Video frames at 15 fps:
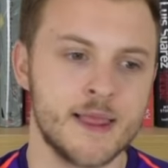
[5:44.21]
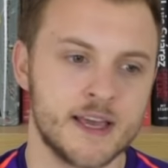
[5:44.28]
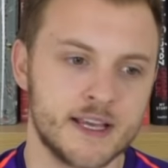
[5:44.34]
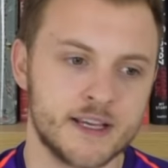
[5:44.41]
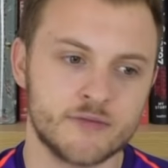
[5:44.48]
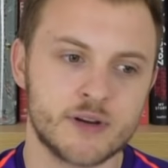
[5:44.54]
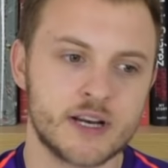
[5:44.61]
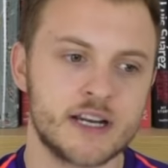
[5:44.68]

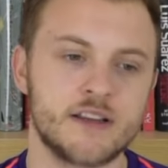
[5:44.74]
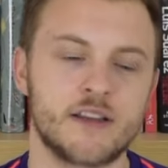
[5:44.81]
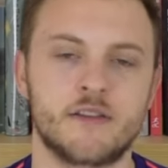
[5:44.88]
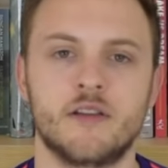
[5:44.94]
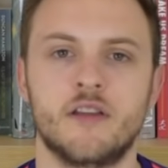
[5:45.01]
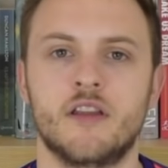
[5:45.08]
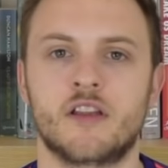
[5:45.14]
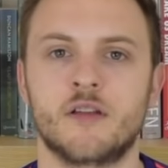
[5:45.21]
He really does
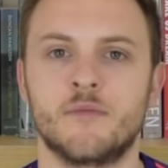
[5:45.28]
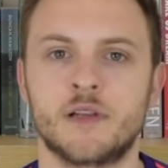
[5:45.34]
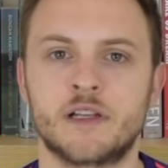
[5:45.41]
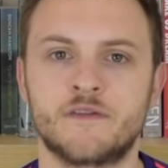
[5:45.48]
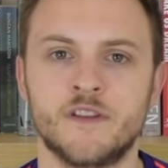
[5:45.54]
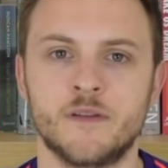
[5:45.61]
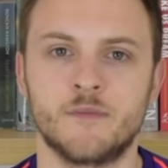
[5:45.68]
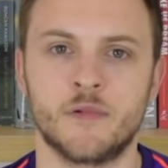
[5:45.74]
look like a
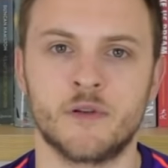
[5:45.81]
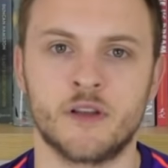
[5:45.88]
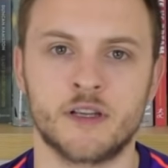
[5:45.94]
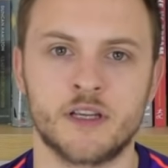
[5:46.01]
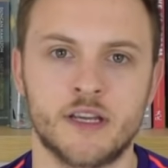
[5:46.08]
complete footballer.